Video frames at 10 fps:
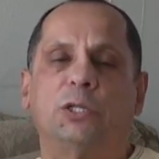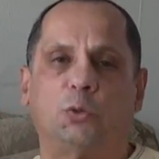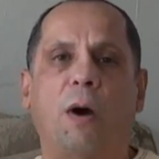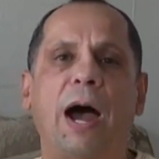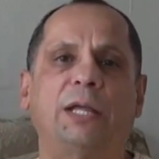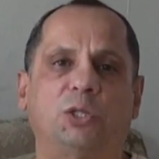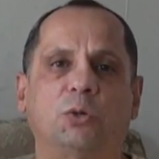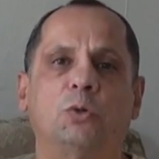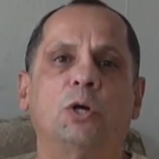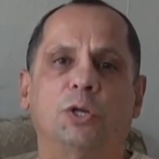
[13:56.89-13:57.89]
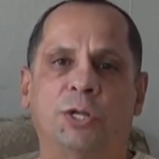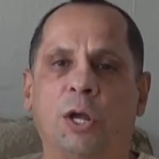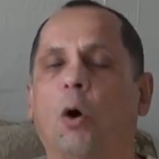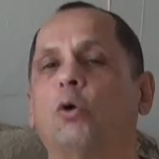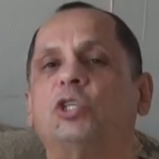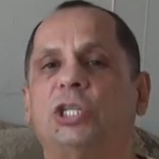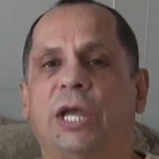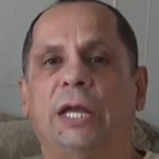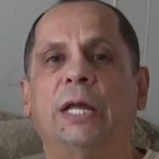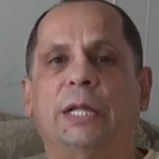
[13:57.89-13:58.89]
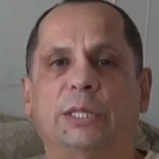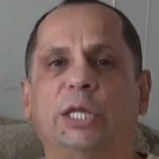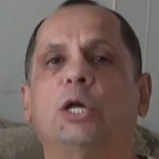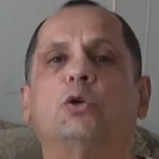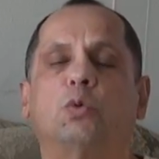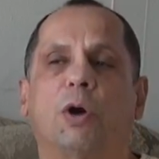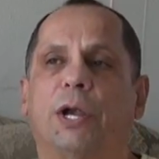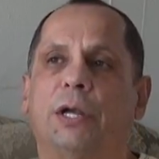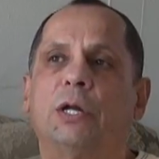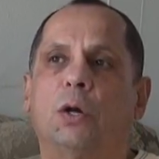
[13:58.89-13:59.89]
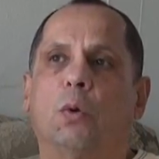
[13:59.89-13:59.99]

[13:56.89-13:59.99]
try to negotiate deals where